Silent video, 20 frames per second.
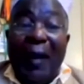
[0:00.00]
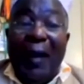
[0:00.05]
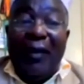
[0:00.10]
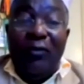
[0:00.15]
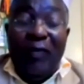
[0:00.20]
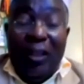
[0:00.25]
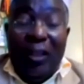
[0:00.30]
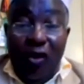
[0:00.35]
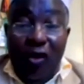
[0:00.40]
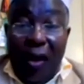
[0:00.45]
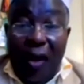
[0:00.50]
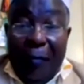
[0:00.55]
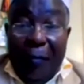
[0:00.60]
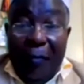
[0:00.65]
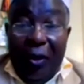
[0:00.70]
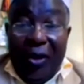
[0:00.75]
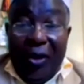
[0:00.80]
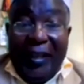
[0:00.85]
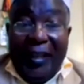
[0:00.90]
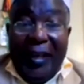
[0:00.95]
to the drawing
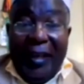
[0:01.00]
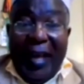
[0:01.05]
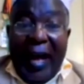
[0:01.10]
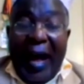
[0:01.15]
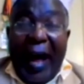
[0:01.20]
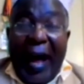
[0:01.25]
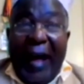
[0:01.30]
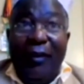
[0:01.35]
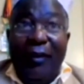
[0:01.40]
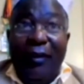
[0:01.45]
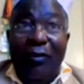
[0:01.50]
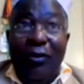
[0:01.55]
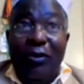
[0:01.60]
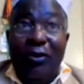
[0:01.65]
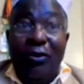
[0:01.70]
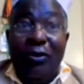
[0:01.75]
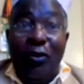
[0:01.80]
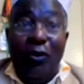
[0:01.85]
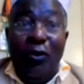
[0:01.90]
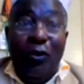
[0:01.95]
board and
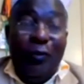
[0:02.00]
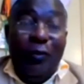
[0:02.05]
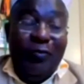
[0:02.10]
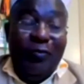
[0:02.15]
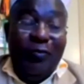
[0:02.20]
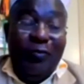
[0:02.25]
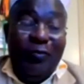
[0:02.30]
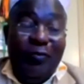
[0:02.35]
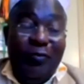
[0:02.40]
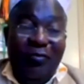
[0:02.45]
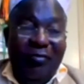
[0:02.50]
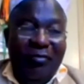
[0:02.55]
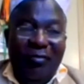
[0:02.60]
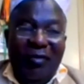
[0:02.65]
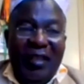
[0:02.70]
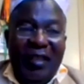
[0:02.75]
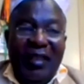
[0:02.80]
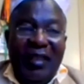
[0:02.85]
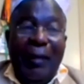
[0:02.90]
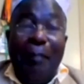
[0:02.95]
also
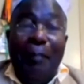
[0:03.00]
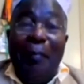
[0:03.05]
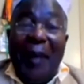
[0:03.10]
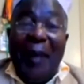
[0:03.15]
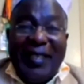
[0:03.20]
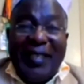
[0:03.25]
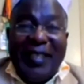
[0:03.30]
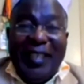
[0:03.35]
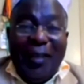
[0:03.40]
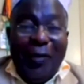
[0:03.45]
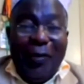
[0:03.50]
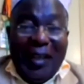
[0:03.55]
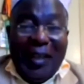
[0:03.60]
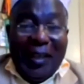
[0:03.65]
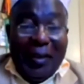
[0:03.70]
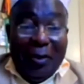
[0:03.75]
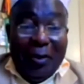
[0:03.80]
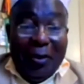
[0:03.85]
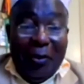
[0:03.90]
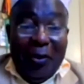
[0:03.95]
the best thing we can
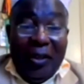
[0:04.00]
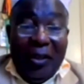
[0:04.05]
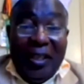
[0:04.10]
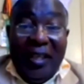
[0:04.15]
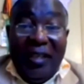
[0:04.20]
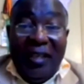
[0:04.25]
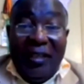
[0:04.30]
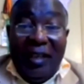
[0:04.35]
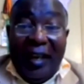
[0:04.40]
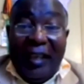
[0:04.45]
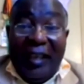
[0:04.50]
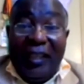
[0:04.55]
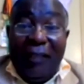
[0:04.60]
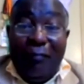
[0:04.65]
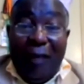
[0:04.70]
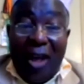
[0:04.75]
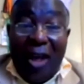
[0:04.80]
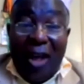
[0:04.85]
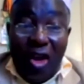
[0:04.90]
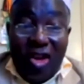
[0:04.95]
do is let it
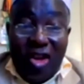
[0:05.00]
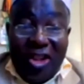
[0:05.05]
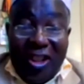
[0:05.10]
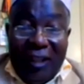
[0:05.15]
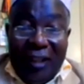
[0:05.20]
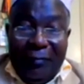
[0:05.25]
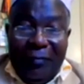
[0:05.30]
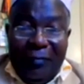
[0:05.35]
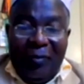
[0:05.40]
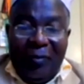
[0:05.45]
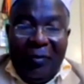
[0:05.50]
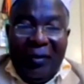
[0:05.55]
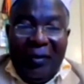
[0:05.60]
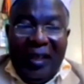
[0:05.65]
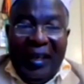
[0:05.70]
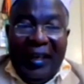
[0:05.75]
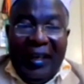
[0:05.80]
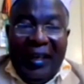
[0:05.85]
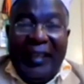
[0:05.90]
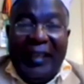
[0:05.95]
be launched,
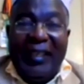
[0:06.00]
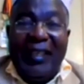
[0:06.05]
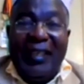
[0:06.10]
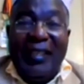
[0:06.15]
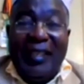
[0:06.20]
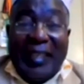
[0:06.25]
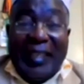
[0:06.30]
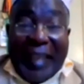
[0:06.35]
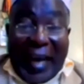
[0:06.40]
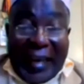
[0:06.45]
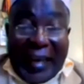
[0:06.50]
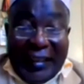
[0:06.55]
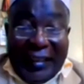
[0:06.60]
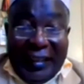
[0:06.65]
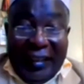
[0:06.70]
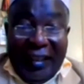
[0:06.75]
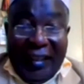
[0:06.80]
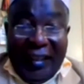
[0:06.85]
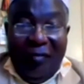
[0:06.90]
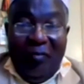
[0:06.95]
let it start,
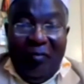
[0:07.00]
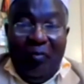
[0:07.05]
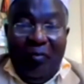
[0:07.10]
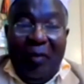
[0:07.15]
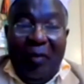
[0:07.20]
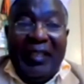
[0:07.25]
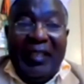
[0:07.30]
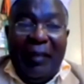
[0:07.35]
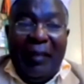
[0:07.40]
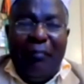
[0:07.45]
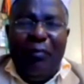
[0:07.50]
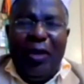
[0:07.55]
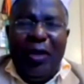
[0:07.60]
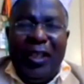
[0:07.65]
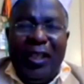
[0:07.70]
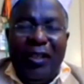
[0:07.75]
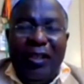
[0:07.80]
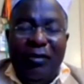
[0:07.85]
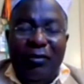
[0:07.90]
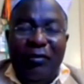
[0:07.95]
but
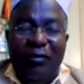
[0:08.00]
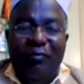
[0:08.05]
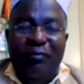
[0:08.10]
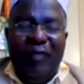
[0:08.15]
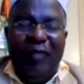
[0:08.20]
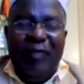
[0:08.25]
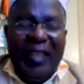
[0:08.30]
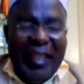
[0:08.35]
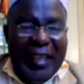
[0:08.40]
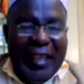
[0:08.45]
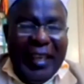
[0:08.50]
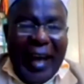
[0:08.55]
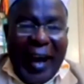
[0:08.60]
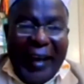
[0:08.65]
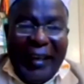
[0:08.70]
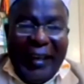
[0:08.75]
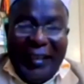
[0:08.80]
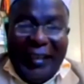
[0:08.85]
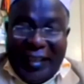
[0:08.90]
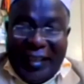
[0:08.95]
somebody should really
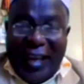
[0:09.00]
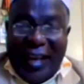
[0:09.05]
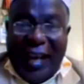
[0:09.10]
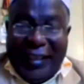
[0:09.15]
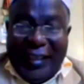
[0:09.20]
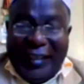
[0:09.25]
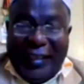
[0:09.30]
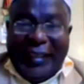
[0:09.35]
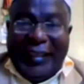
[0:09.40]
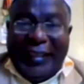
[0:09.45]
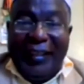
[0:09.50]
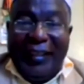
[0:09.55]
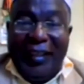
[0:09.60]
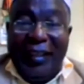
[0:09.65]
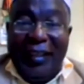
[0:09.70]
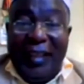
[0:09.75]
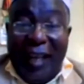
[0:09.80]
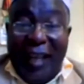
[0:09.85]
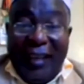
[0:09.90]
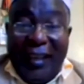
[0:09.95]
understand
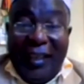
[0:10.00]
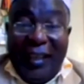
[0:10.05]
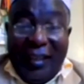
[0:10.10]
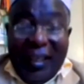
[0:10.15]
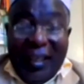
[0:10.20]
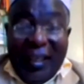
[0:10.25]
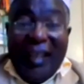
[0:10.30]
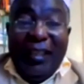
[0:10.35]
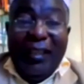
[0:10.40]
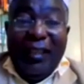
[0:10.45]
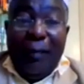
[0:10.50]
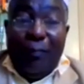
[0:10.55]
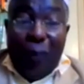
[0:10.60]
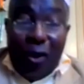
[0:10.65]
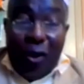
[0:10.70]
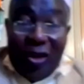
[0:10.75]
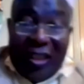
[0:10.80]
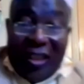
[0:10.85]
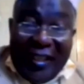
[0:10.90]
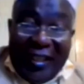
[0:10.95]
it, understand the
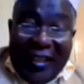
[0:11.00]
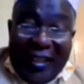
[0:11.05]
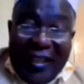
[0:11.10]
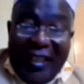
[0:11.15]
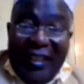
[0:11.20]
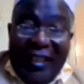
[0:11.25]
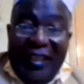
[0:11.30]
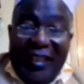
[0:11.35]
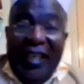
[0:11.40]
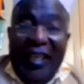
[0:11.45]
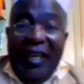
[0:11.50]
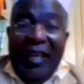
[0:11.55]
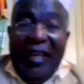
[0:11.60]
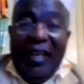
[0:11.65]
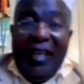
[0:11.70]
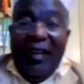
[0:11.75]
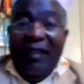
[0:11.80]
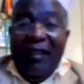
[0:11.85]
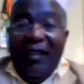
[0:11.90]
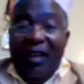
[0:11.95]
processes,
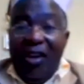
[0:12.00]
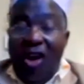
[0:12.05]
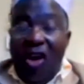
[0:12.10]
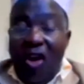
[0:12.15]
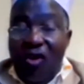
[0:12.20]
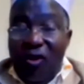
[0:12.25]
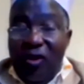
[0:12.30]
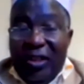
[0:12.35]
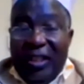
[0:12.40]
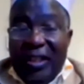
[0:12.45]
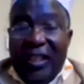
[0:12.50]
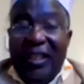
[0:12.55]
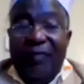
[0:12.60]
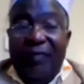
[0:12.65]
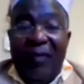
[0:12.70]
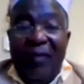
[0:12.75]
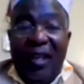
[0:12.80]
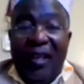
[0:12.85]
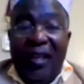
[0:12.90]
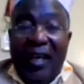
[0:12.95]
the cost,
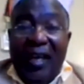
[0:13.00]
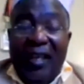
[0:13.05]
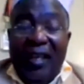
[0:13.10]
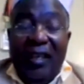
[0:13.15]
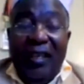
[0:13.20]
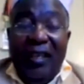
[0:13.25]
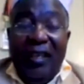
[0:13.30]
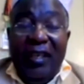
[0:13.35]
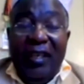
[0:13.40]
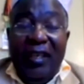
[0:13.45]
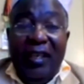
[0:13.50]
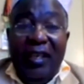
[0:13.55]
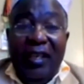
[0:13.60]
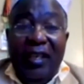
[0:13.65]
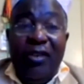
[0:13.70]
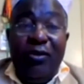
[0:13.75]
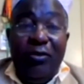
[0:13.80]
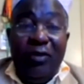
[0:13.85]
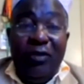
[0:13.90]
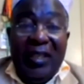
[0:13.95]
the issues
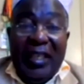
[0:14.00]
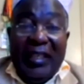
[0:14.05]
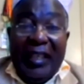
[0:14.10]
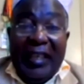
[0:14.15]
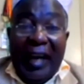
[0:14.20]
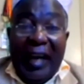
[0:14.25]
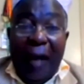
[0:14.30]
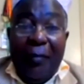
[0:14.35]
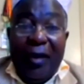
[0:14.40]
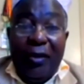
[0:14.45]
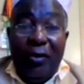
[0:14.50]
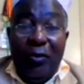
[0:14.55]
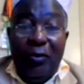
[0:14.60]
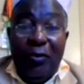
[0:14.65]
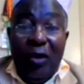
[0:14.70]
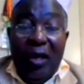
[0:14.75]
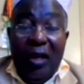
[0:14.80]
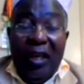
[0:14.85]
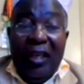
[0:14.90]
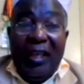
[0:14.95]
that are coming to.
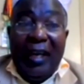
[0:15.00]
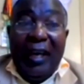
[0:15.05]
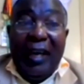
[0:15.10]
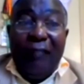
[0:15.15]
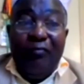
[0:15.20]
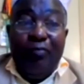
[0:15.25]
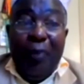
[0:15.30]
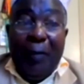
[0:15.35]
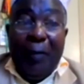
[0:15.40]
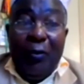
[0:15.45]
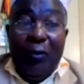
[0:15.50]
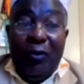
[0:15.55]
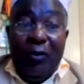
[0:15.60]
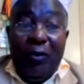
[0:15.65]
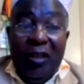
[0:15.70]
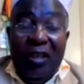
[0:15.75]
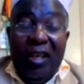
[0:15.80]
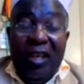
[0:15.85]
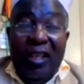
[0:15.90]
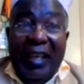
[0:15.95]
Can people
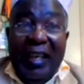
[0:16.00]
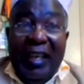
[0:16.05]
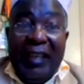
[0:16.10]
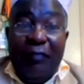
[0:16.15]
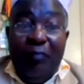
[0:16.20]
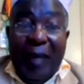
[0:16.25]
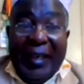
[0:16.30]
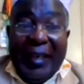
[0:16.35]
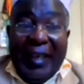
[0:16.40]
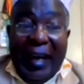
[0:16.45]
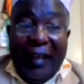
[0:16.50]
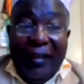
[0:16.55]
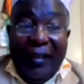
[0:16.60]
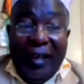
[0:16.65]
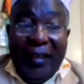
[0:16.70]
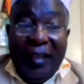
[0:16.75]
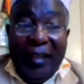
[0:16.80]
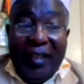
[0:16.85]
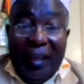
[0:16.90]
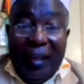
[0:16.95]
eh, get money and
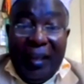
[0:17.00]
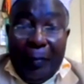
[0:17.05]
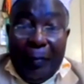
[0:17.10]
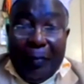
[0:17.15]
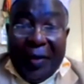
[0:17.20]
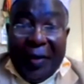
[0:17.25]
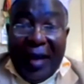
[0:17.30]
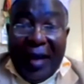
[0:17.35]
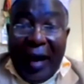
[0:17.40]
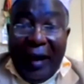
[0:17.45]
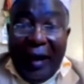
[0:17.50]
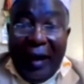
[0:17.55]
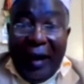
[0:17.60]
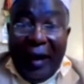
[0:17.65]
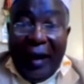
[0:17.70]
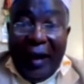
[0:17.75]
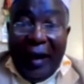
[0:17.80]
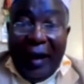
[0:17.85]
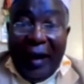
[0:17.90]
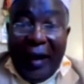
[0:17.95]
then disappear?
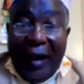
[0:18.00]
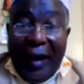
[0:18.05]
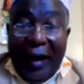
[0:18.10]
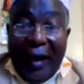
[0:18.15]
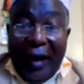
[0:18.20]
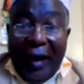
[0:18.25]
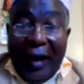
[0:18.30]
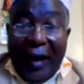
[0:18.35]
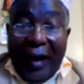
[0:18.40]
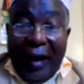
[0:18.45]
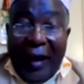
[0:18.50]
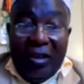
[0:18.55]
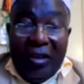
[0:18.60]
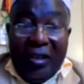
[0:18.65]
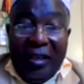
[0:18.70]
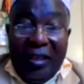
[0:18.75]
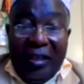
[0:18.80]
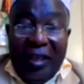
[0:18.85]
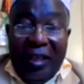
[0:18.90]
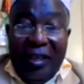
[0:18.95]
Uh, mm-hmm.
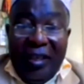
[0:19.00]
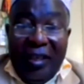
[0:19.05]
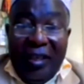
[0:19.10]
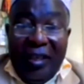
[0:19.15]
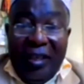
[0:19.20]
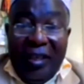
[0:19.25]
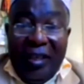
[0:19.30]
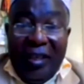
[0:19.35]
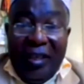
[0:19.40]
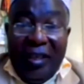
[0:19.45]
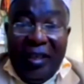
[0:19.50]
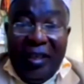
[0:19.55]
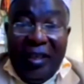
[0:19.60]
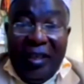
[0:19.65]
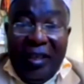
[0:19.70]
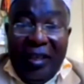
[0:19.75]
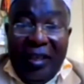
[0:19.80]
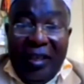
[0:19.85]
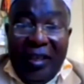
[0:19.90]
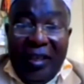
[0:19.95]
because uh, even if you have
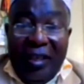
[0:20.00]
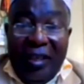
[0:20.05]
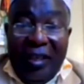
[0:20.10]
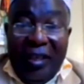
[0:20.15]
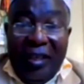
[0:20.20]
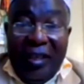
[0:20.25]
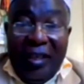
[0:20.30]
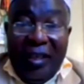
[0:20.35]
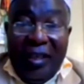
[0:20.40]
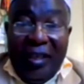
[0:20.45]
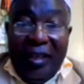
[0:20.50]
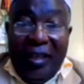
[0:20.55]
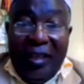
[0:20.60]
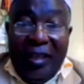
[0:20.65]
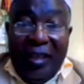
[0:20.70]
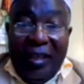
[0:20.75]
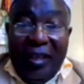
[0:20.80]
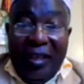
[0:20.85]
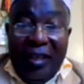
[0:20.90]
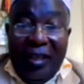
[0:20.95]
taken my ID
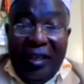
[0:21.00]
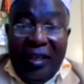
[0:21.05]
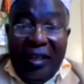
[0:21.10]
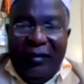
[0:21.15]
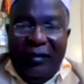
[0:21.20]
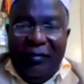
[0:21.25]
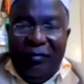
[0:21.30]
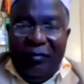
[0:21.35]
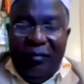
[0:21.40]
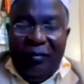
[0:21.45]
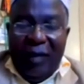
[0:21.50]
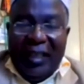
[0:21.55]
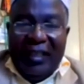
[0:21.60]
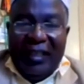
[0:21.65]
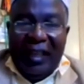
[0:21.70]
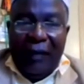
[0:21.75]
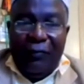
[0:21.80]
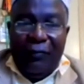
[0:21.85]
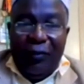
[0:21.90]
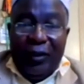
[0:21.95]
number and uh, my
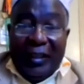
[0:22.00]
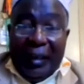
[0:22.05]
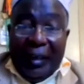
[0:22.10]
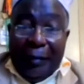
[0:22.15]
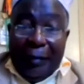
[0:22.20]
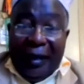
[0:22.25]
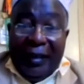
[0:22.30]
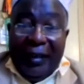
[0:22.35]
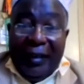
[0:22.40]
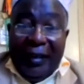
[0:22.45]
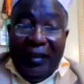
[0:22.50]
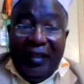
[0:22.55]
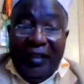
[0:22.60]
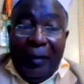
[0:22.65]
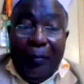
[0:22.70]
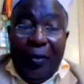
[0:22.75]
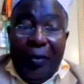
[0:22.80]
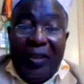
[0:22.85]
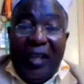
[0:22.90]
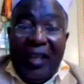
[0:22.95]
cell phone number,
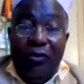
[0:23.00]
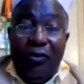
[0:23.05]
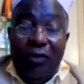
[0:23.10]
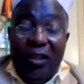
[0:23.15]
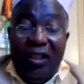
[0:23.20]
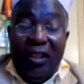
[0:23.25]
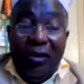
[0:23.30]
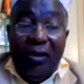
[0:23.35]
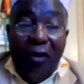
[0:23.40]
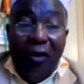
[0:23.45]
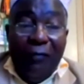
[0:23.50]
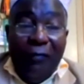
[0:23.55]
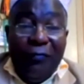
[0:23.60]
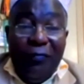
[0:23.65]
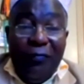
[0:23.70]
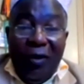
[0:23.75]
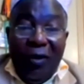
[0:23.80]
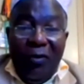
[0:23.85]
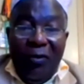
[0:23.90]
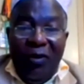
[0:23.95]
suppose I switch it off,
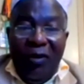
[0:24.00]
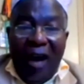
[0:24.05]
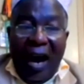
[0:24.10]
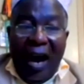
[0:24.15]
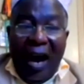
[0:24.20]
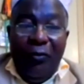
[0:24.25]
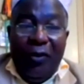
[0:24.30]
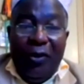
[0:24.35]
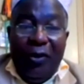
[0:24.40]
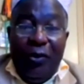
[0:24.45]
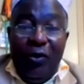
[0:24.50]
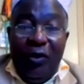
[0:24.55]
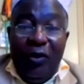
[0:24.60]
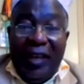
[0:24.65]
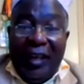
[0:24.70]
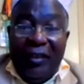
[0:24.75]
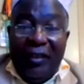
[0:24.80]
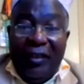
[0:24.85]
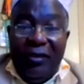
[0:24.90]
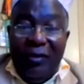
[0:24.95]
well, how would you
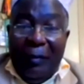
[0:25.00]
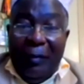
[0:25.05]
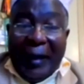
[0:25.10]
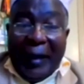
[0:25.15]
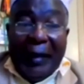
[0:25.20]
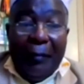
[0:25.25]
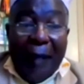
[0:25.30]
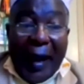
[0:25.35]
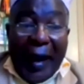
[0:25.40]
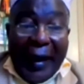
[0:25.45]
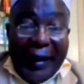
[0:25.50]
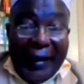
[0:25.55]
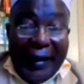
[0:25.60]
get your money back?